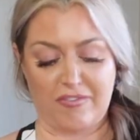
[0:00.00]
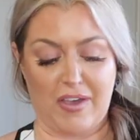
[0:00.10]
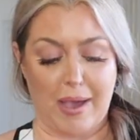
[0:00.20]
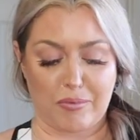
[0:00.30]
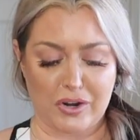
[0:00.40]

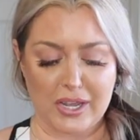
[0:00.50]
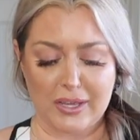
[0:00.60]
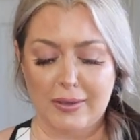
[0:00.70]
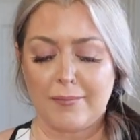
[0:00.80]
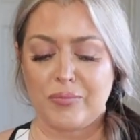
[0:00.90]

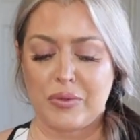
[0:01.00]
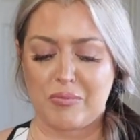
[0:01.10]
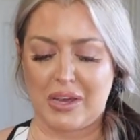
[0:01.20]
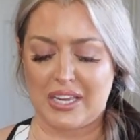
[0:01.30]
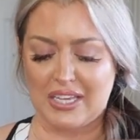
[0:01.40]
fabric,
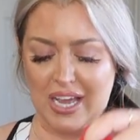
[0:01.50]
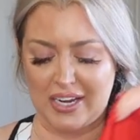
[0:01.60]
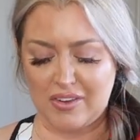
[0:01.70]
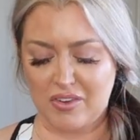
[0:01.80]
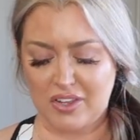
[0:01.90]
but
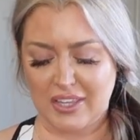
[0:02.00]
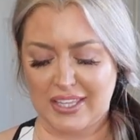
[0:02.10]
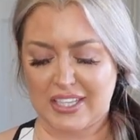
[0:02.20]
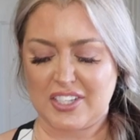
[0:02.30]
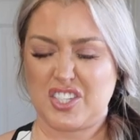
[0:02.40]
kind of on
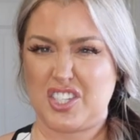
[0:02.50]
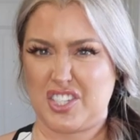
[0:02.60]
like the